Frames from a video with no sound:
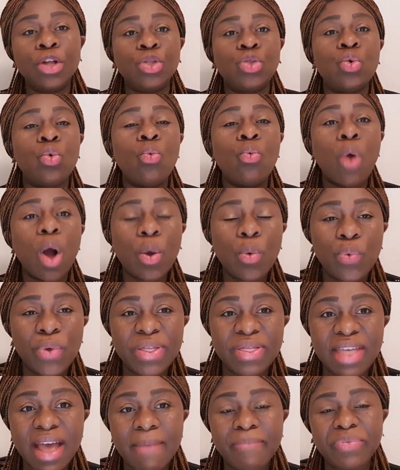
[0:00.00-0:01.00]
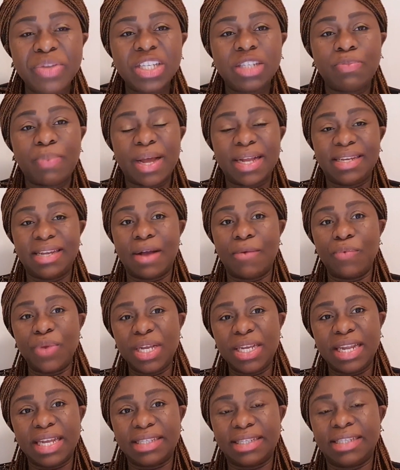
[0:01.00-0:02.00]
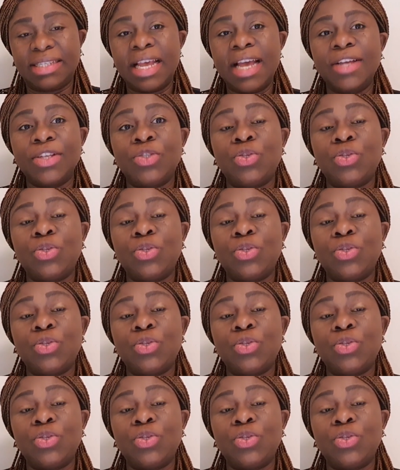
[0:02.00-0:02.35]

to work with them despite their weaknesses,